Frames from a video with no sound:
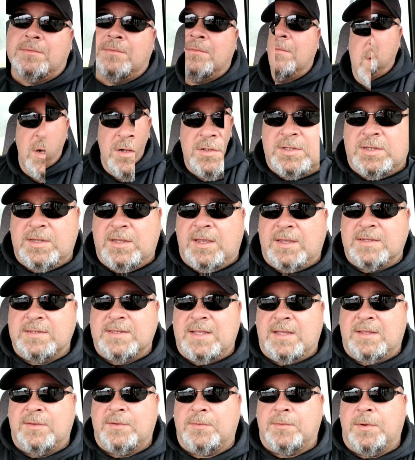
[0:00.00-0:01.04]
Talk to you guys
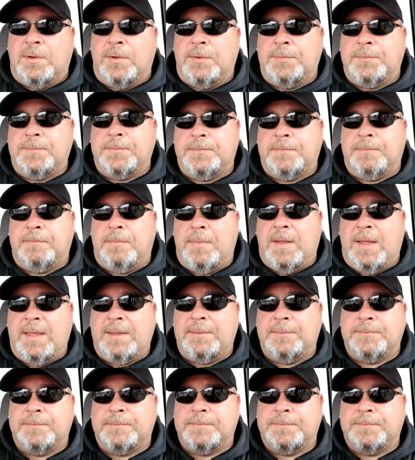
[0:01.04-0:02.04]
down the road. Bye.